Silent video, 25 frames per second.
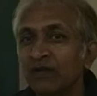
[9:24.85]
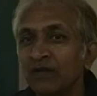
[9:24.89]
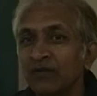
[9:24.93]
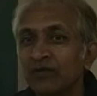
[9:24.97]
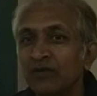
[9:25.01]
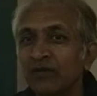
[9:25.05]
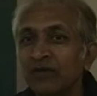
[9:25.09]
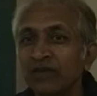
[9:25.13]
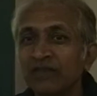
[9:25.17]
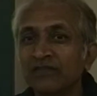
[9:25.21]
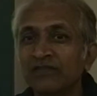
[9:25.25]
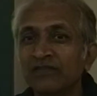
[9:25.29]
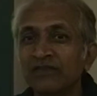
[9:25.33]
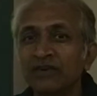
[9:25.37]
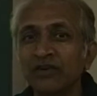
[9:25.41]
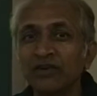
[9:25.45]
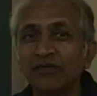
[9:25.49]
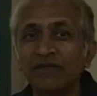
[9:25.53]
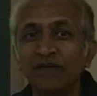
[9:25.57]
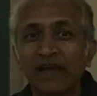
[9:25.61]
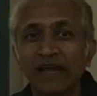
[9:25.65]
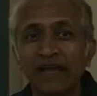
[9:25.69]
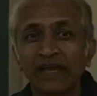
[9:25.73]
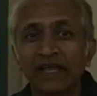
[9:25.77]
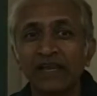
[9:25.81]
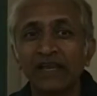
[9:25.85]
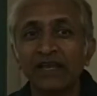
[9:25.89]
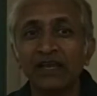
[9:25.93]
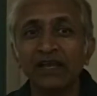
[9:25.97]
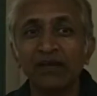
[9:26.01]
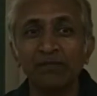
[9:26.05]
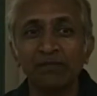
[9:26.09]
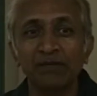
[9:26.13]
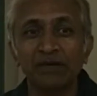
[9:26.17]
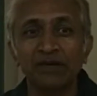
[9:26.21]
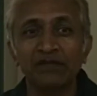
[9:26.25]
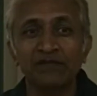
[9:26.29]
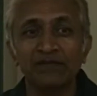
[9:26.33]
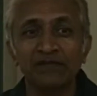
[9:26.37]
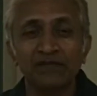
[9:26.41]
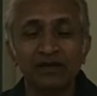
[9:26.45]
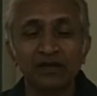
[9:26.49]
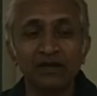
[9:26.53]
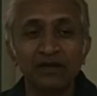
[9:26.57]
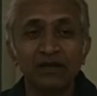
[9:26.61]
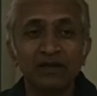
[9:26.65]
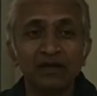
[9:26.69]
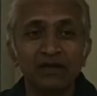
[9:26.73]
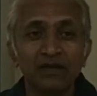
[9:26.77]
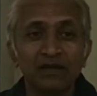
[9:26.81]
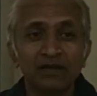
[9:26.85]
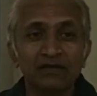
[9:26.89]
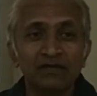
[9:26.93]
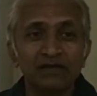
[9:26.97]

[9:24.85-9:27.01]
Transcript: So instead of hiring a person,